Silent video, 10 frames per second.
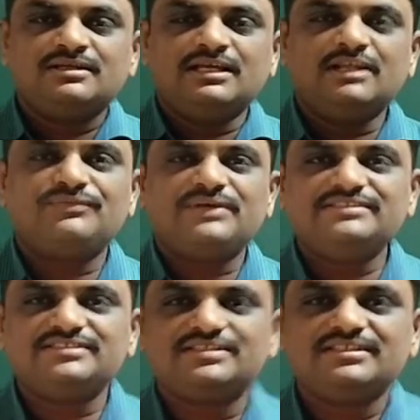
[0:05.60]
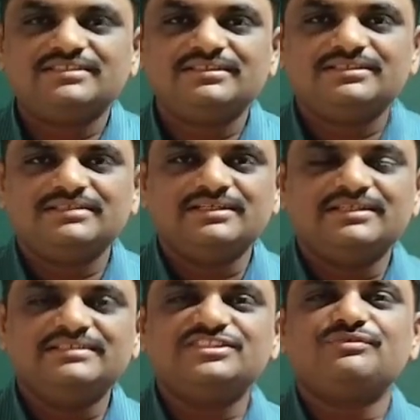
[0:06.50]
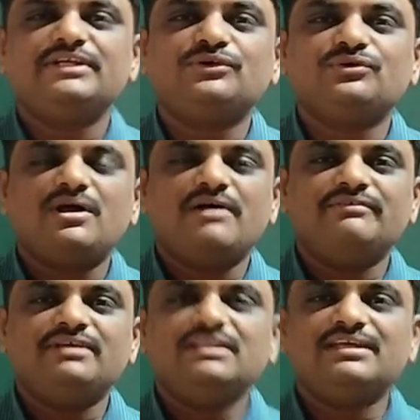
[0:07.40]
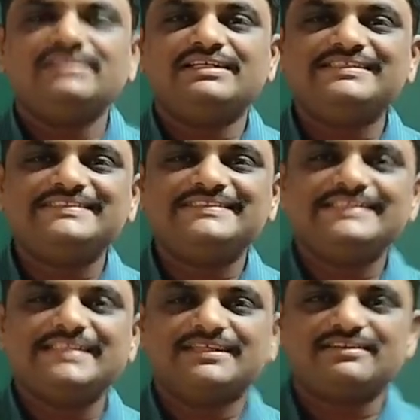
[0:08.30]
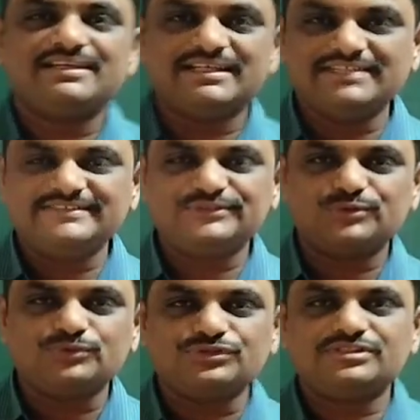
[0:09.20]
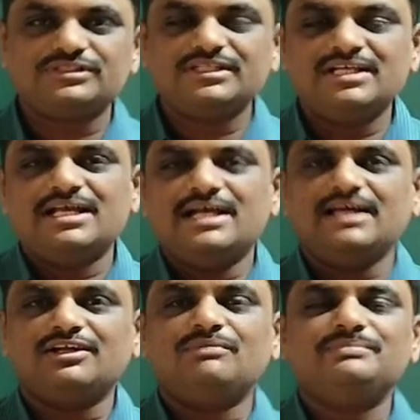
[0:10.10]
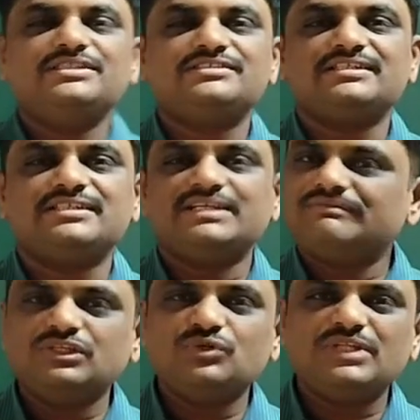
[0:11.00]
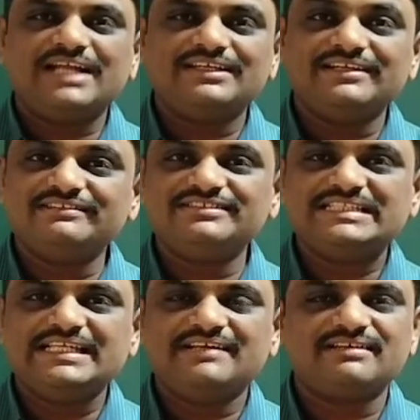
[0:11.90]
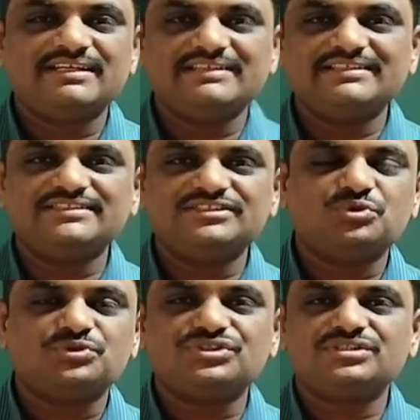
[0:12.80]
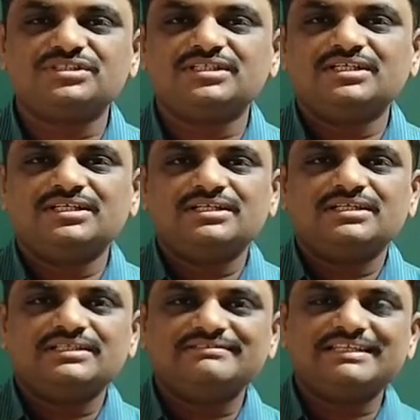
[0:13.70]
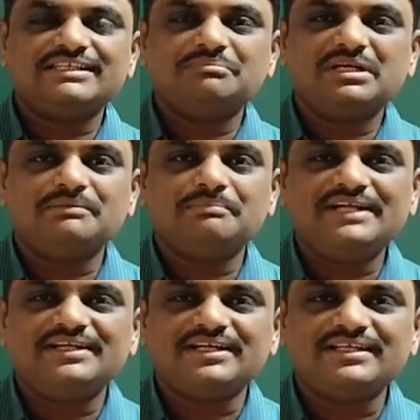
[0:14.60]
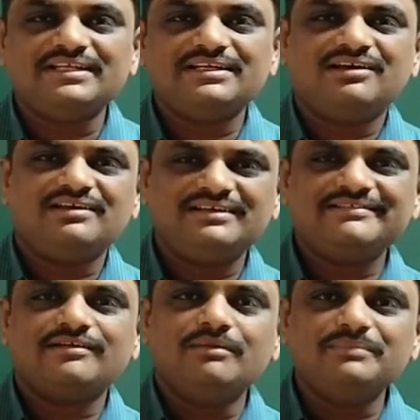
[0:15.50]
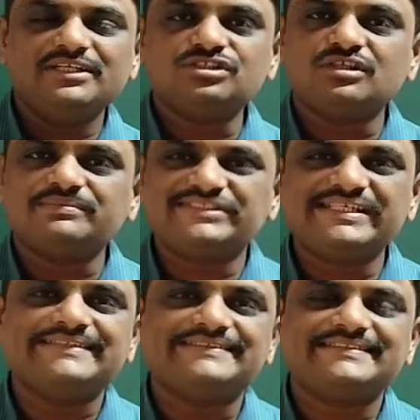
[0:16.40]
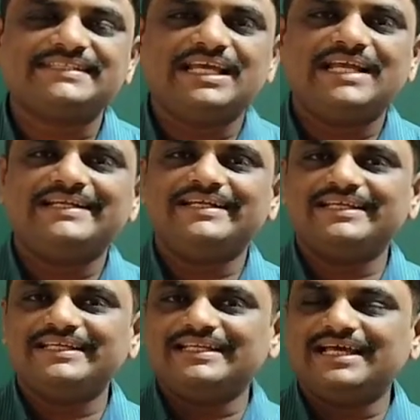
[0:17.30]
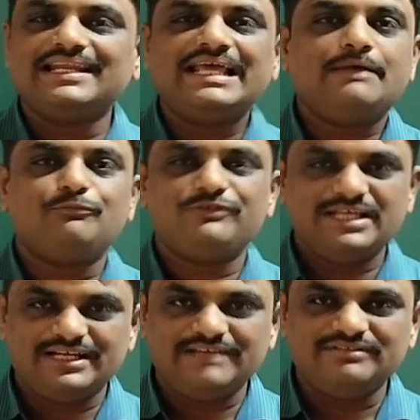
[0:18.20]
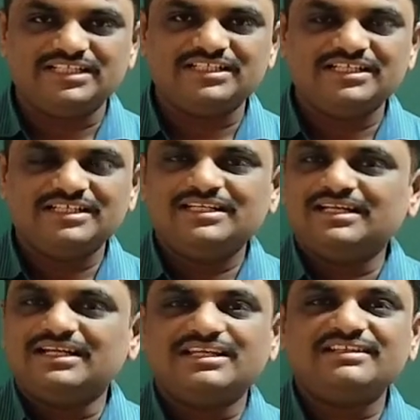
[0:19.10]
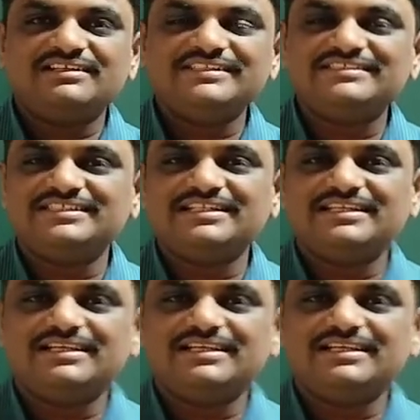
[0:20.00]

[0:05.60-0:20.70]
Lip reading: Hello friends, in this video we'll learn the DC electric energy source, and obviously we know that the DC electric energy source is nothing but the battery, or it's a combination of cells, and in our lab we are having another DC